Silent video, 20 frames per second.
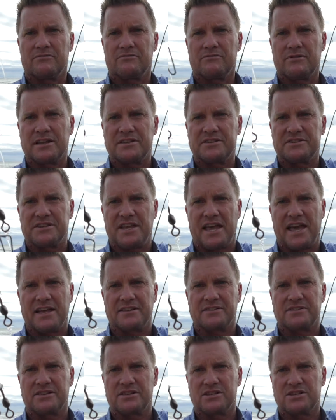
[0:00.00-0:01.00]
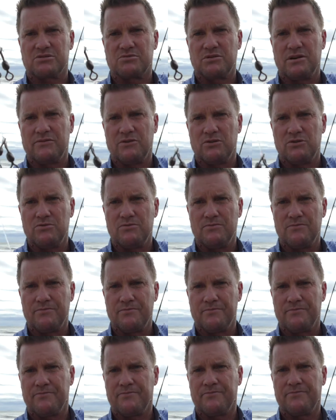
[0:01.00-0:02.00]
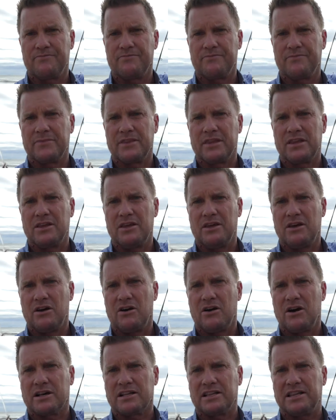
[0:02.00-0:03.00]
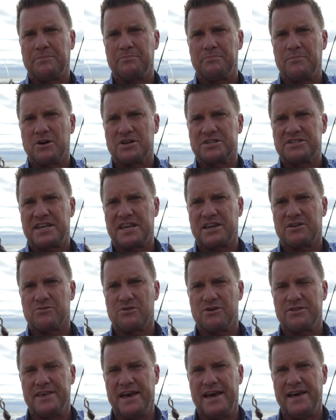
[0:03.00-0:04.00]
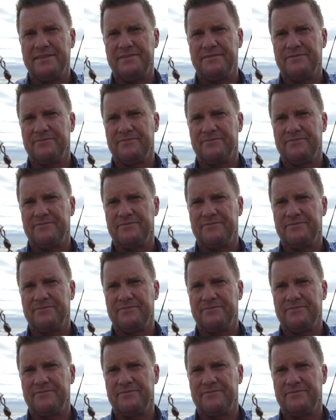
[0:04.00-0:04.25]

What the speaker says: Runs down to the swivel. I clip my sinker on that,